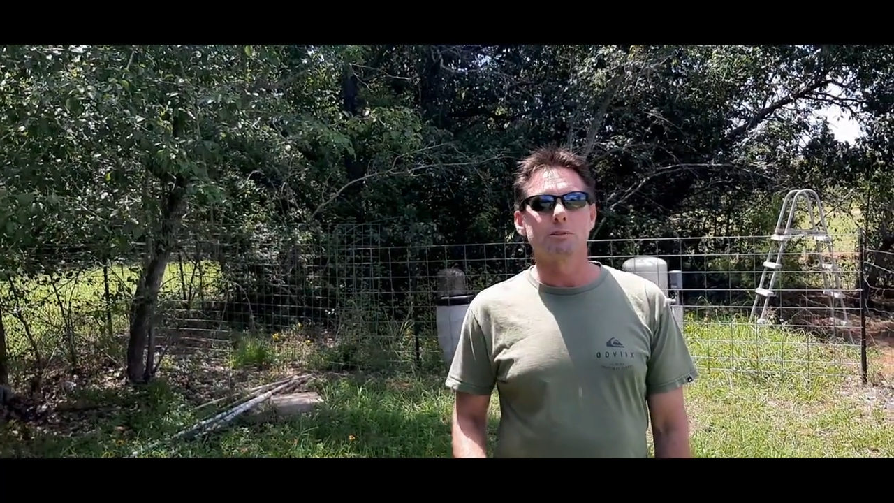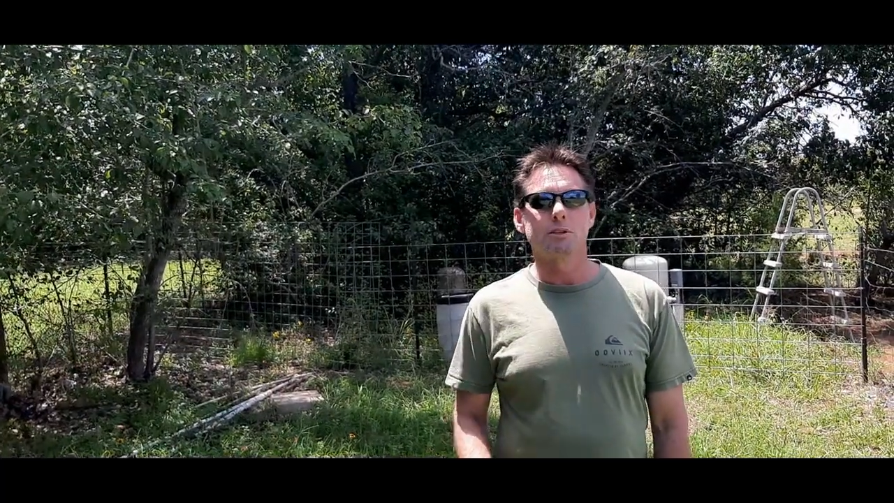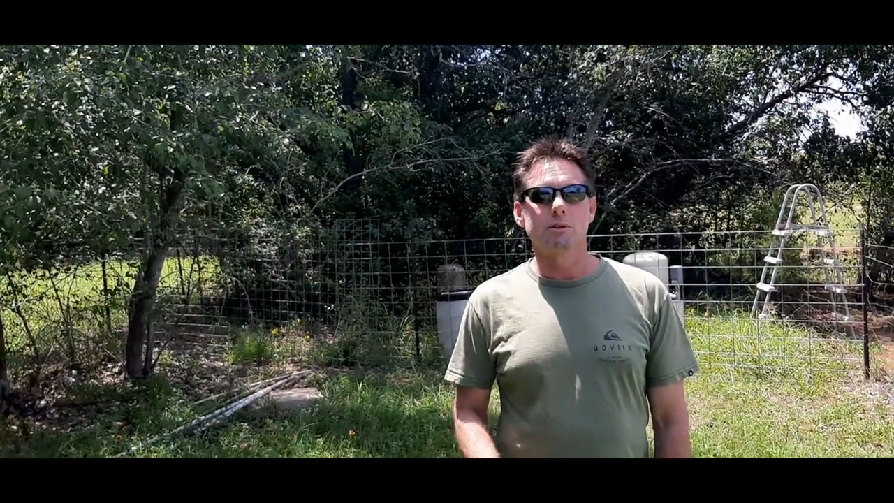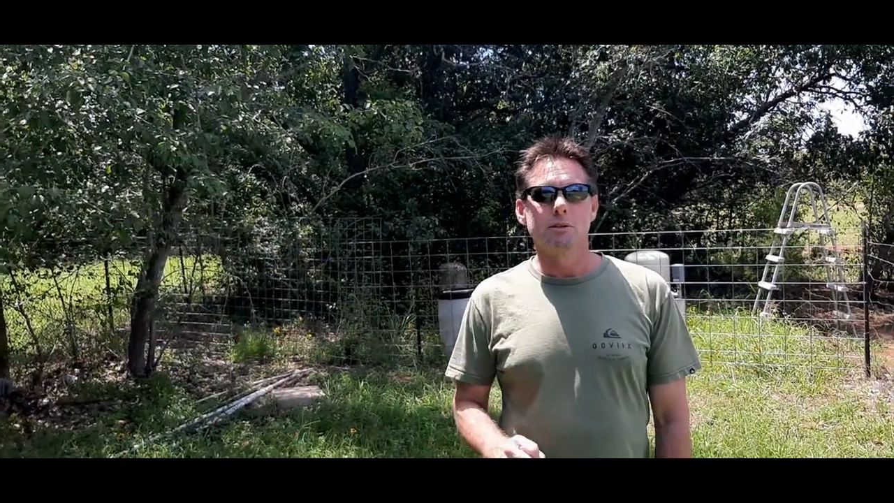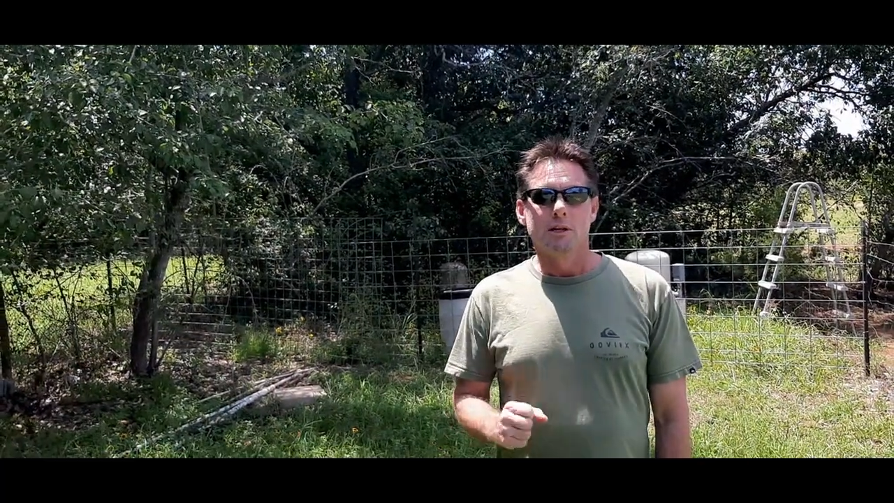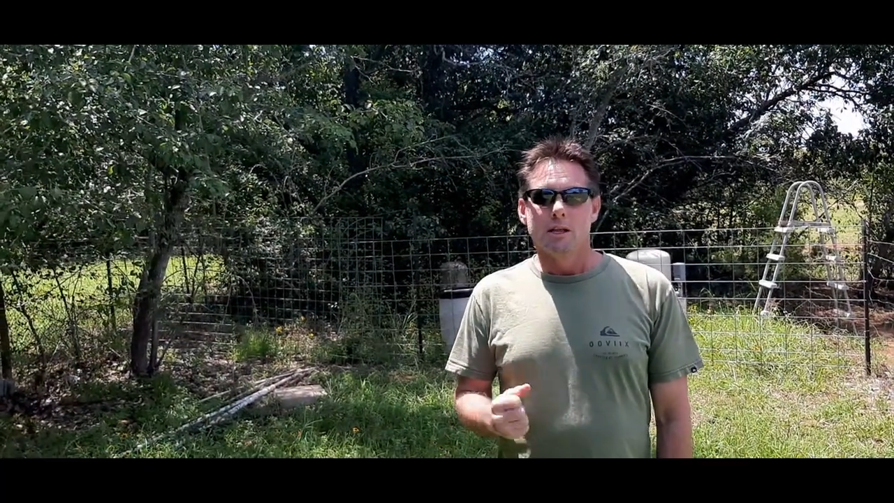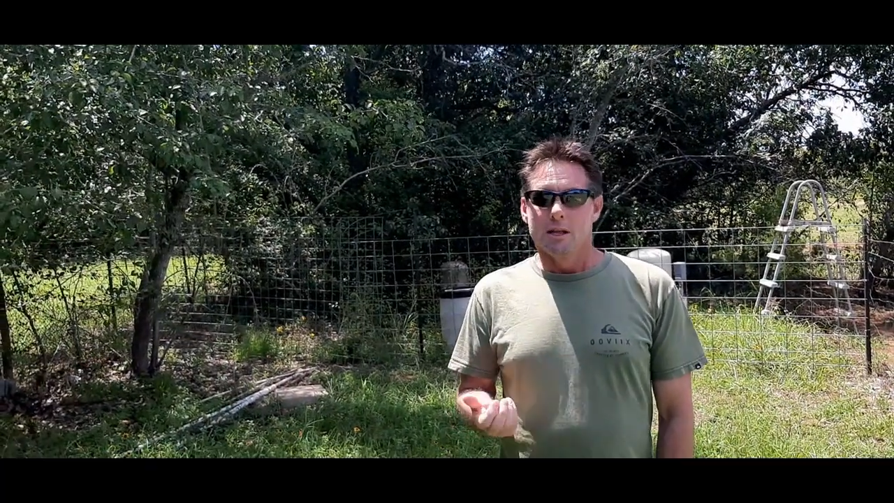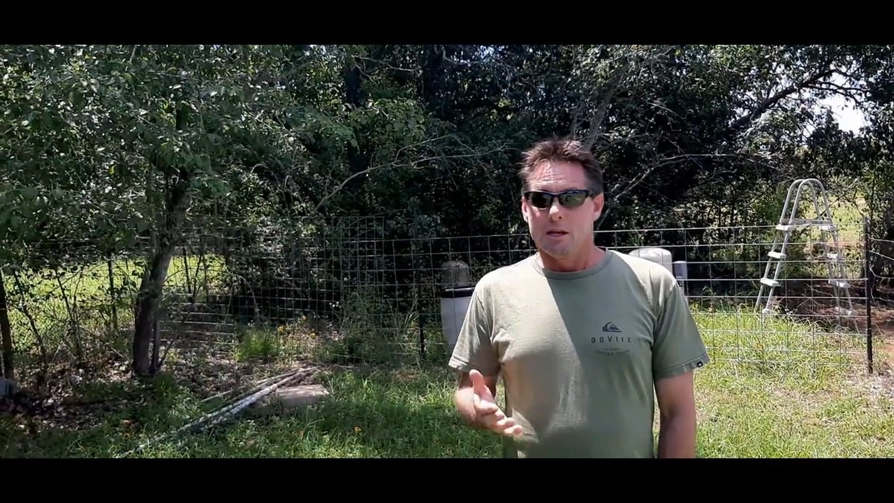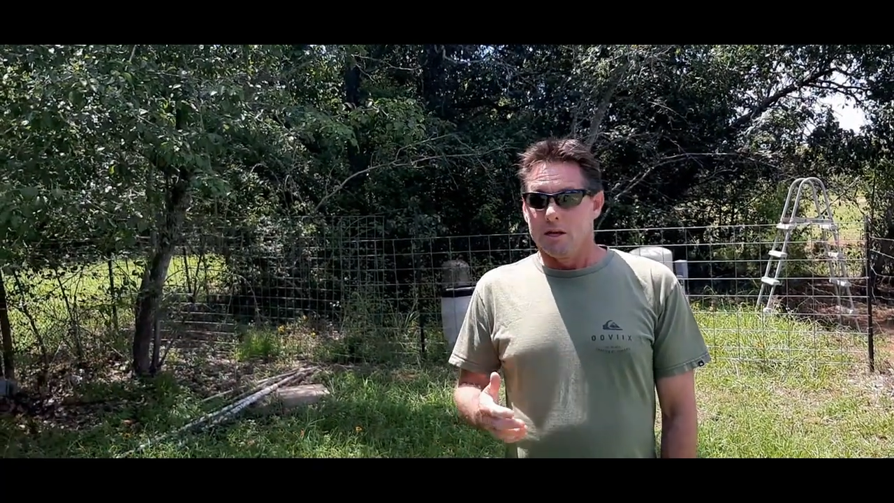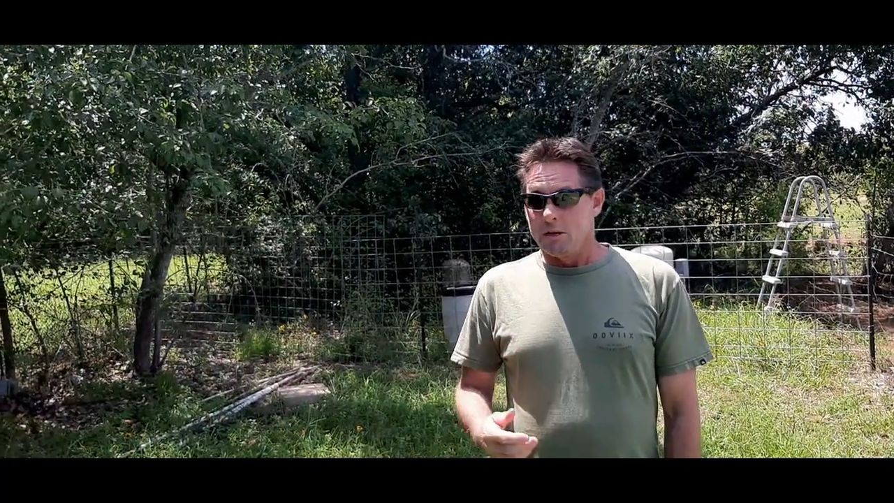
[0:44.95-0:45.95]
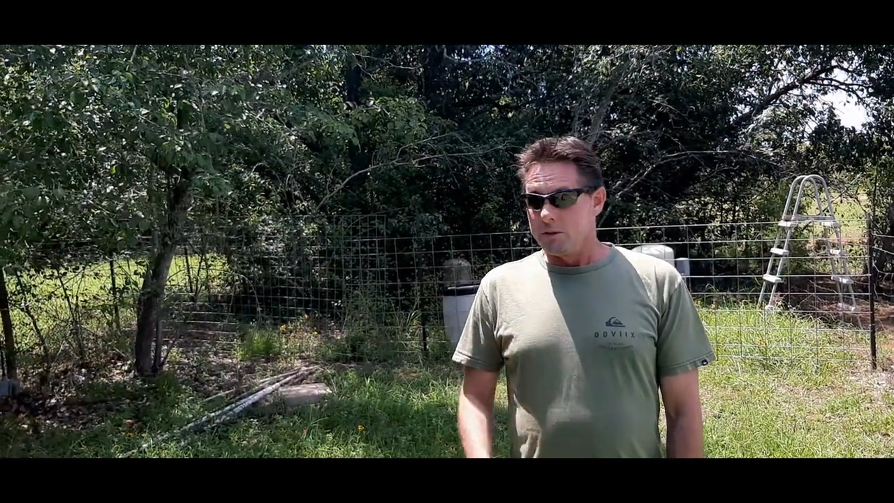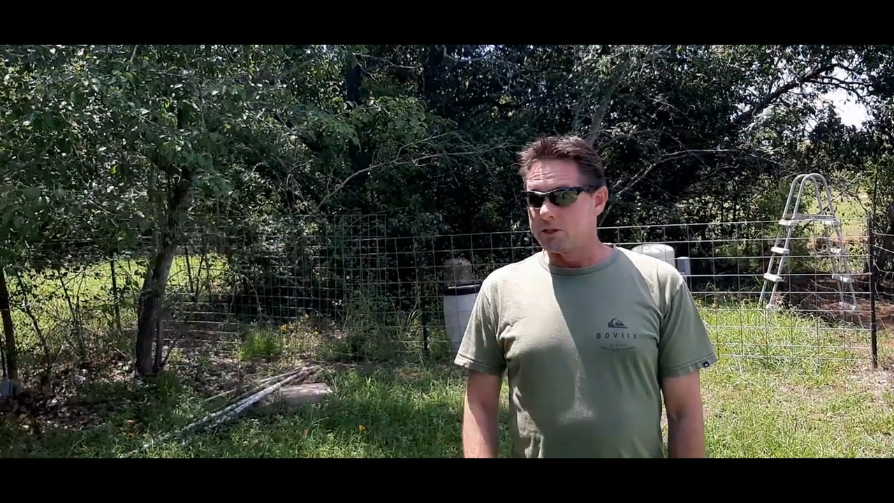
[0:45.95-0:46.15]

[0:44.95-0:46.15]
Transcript: So we